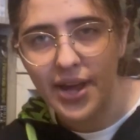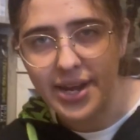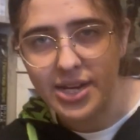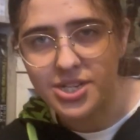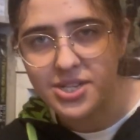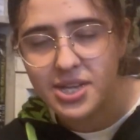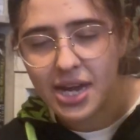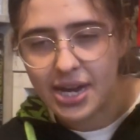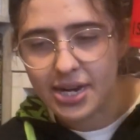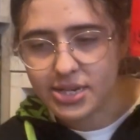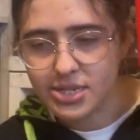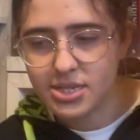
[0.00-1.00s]
ages,
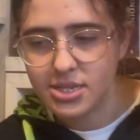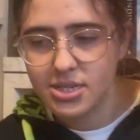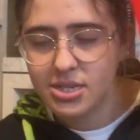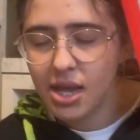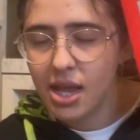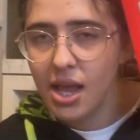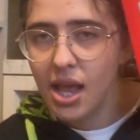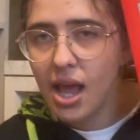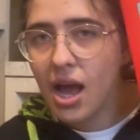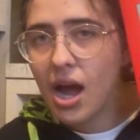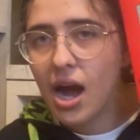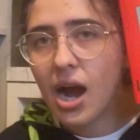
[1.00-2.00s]
and
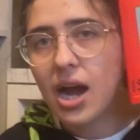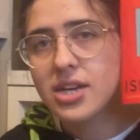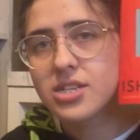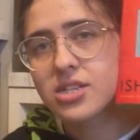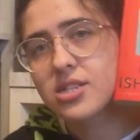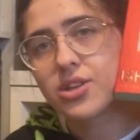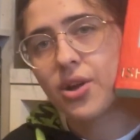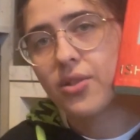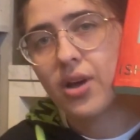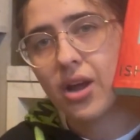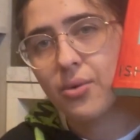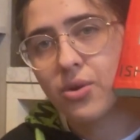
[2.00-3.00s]
I just know
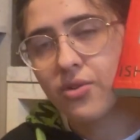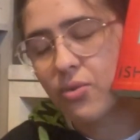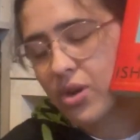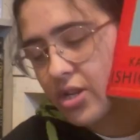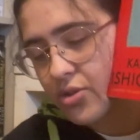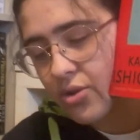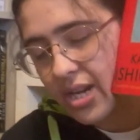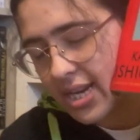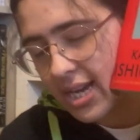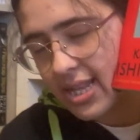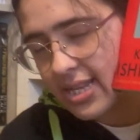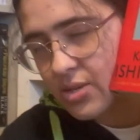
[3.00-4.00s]
that I would have wanted to read
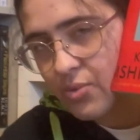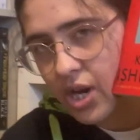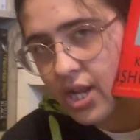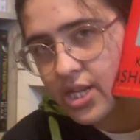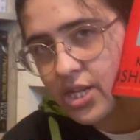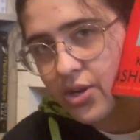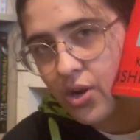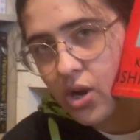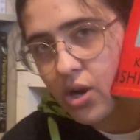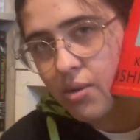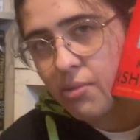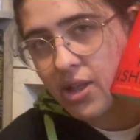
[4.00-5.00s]
at least one
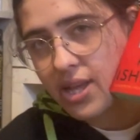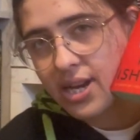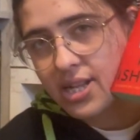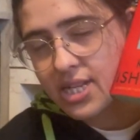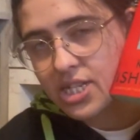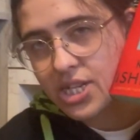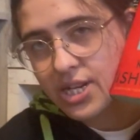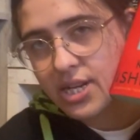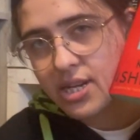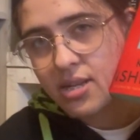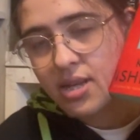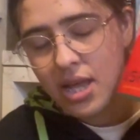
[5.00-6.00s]
Ishiguro by the end of this
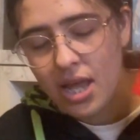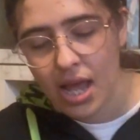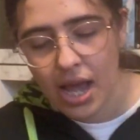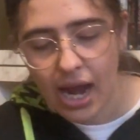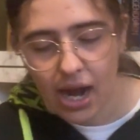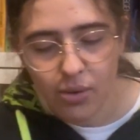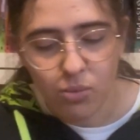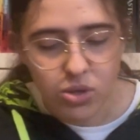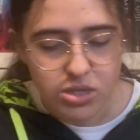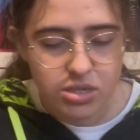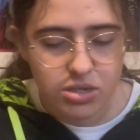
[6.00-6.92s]
year. I was going